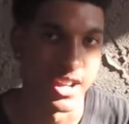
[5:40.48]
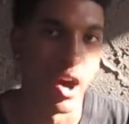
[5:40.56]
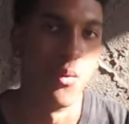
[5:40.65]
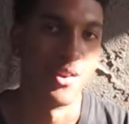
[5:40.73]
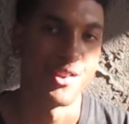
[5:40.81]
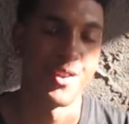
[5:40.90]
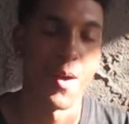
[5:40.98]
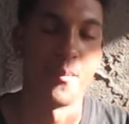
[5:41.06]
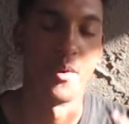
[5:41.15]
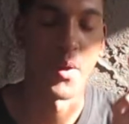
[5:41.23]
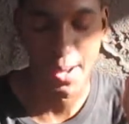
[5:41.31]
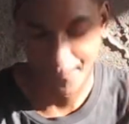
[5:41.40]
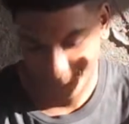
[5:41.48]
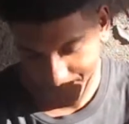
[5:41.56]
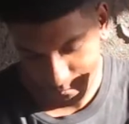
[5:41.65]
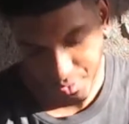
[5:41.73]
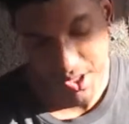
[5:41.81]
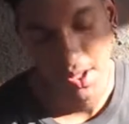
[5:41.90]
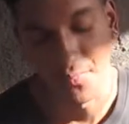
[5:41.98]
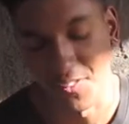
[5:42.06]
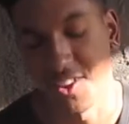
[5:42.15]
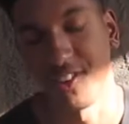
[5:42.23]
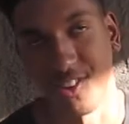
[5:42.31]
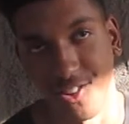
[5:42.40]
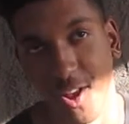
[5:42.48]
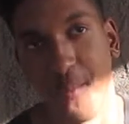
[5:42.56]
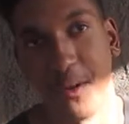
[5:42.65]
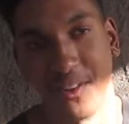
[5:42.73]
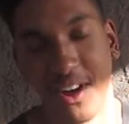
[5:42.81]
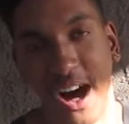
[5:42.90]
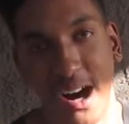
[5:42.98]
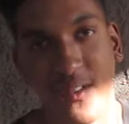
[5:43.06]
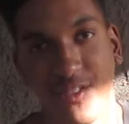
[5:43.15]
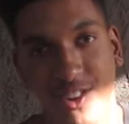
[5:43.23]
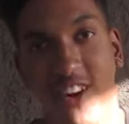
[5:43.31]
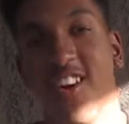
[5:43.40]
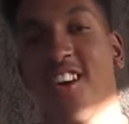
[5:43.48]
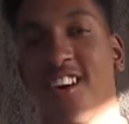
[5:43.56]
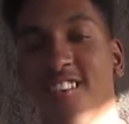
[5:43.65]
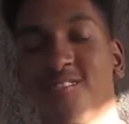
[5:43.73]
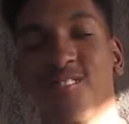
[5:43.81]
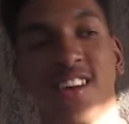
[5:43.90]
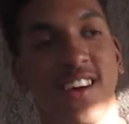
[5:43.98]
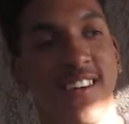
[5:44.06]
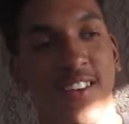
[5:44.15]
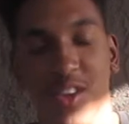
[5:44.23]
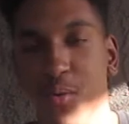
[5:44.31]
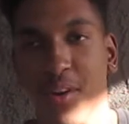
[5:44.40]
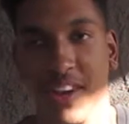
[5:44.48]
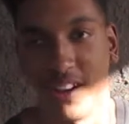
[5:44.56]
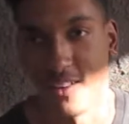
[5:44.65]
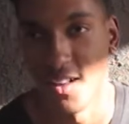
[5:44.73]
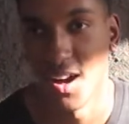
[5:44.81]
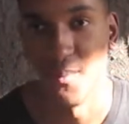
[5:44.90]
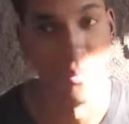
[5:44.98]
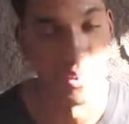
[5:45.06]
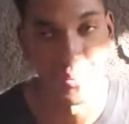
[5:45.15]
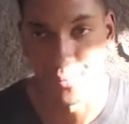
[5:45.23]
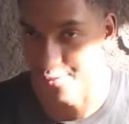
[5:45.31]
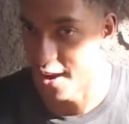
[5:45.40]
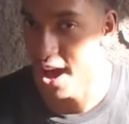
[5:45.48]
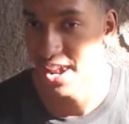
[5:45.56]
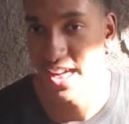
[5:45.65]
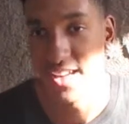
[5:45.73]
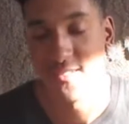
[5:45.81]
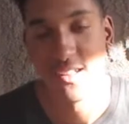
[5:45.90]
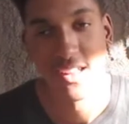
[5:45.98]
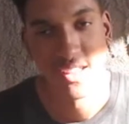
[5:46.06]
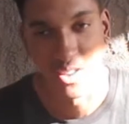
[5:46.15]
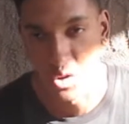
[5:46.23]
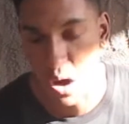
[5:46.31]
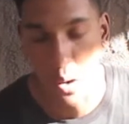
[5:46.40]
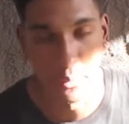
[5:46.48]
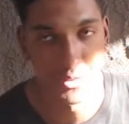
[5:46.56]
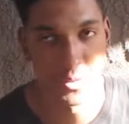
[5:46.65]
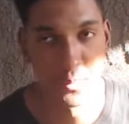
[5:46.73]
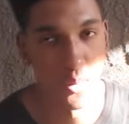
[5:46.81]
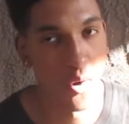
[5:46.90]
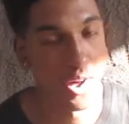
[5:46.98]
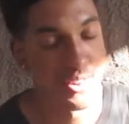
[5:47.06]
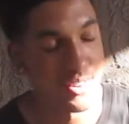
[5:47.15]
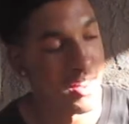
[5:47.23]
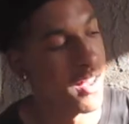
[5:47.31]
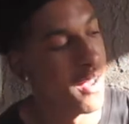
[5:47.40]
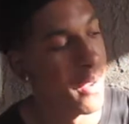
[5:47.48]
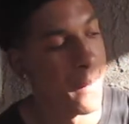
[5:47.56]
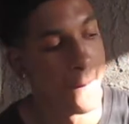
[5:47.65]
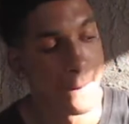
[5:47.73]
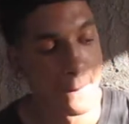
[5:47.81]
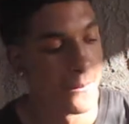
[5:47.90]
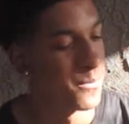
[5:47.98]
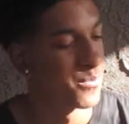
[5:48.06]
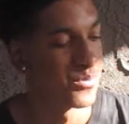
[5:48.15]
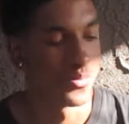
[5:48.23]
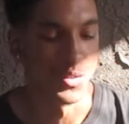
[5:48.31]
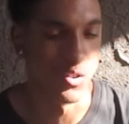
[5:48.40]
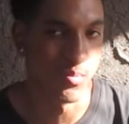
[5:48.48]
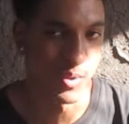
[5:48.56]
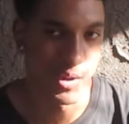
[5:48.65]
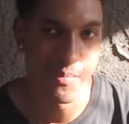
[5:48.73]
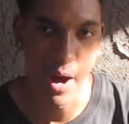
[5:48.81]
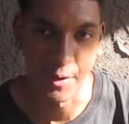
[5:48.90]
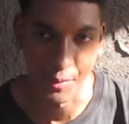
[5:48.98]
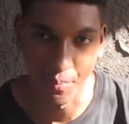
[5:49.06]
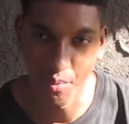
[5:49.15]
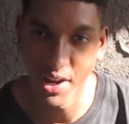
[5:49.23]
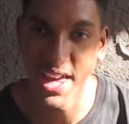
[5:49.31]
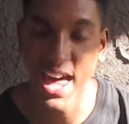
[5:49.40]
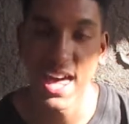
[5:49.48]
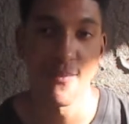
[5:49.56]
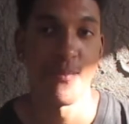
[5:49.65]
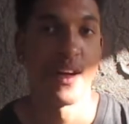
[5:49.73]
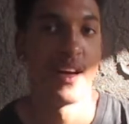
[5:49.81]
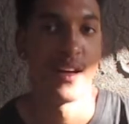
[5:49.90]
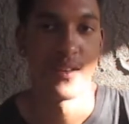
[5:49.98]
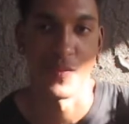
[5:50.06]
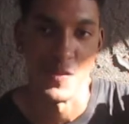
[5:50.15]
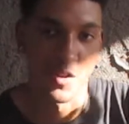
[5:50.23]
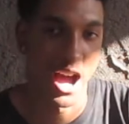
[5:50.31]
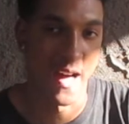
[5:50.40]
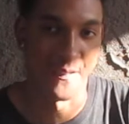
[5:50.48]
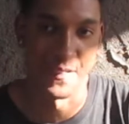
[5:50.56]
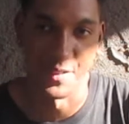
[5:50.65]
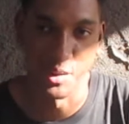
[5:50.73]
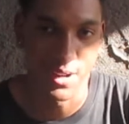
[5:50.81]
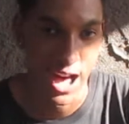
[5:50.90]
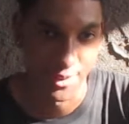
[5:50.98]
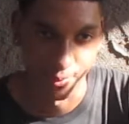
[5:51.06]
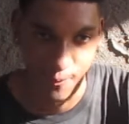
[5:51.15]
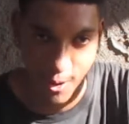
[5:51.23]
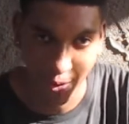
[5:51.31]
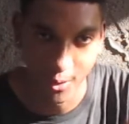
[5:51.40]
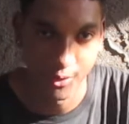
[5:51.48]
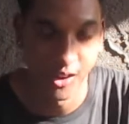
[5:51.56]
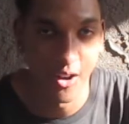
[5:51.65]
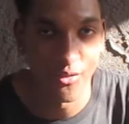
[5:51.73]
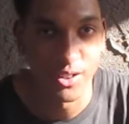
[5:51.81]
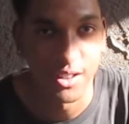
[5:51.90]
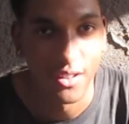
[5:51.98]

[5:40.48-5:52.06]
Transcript: know it's summer, right? This is a summertime song. You in the club, it's a Friday, you out with your boys, you you about the pregame, you got you got some girls over,